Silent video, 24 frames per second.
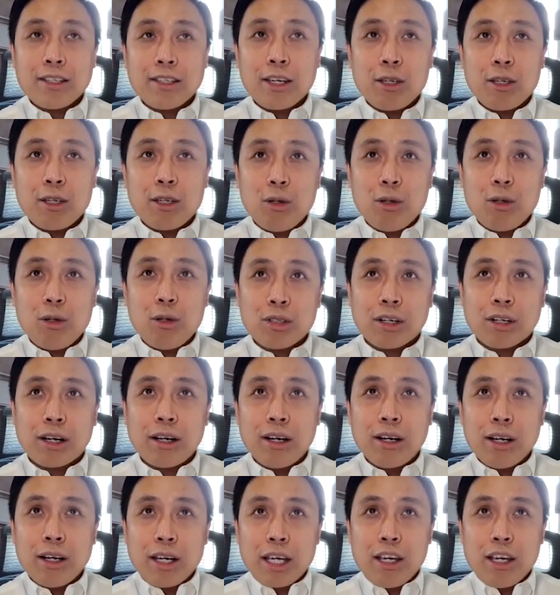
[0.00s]
as a user,
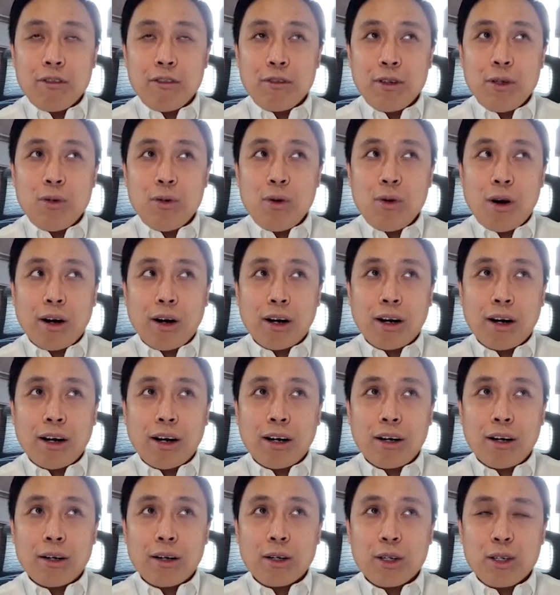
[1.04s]
if you
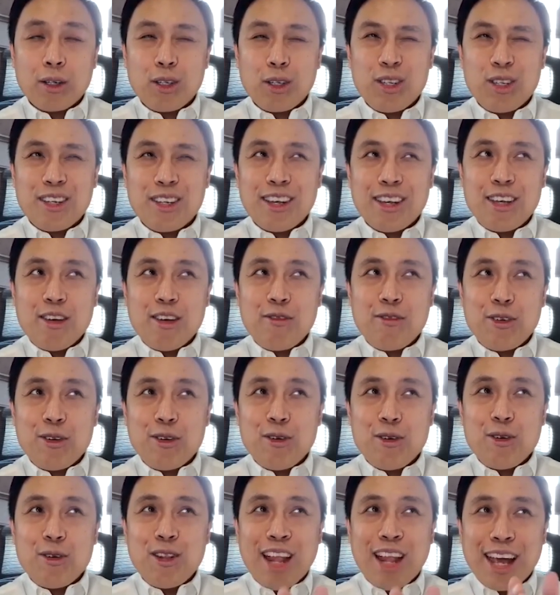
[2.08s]

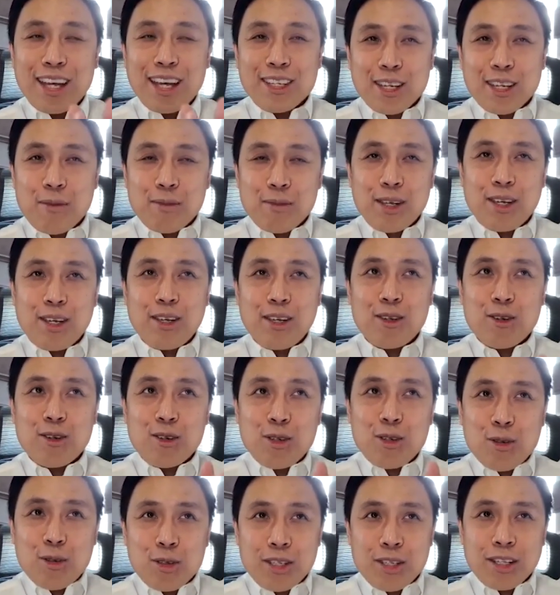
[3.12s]
like something, you
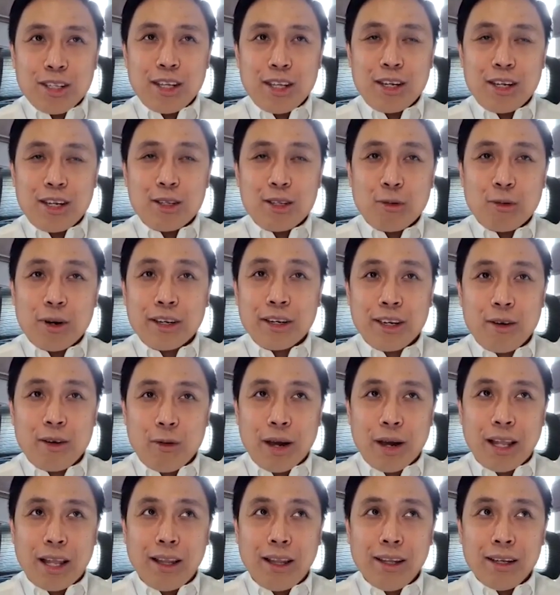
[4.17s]
use it and it's working
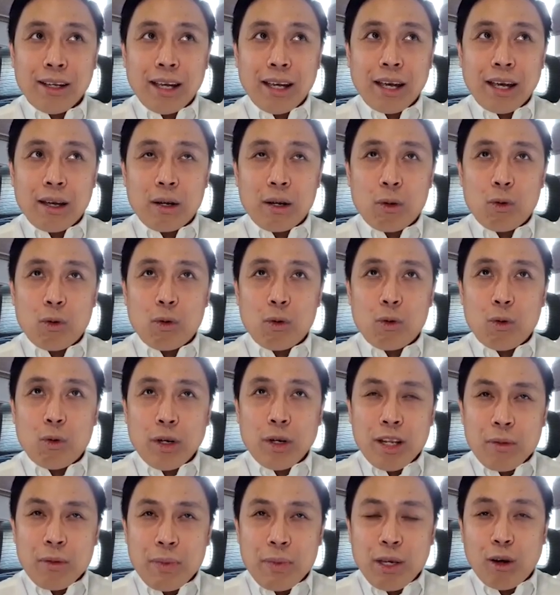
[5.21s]
well, would
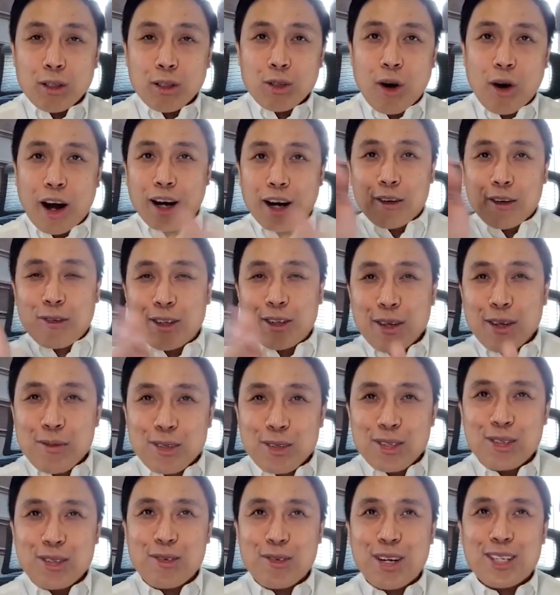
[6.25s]
it be also hard for them
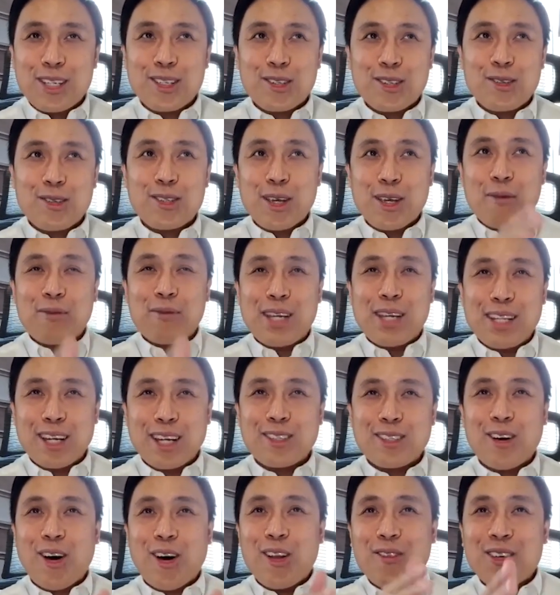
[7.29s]
to switch to something
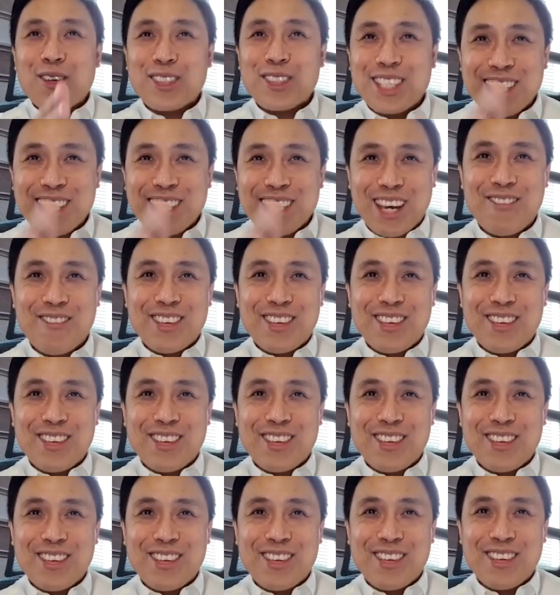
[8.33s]
that's almost the same as
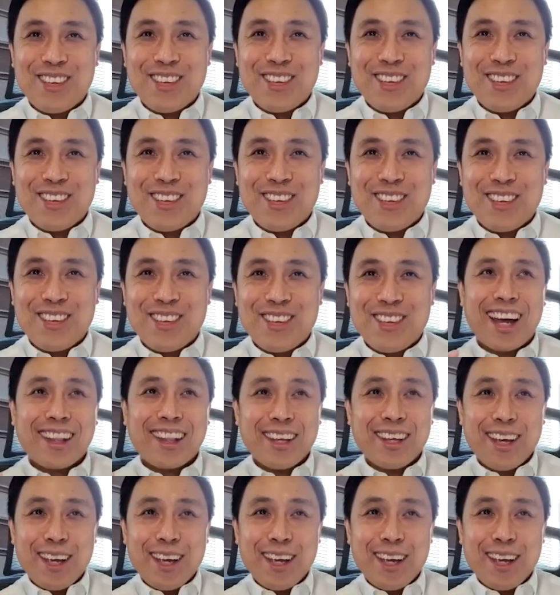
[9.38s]
it, considering that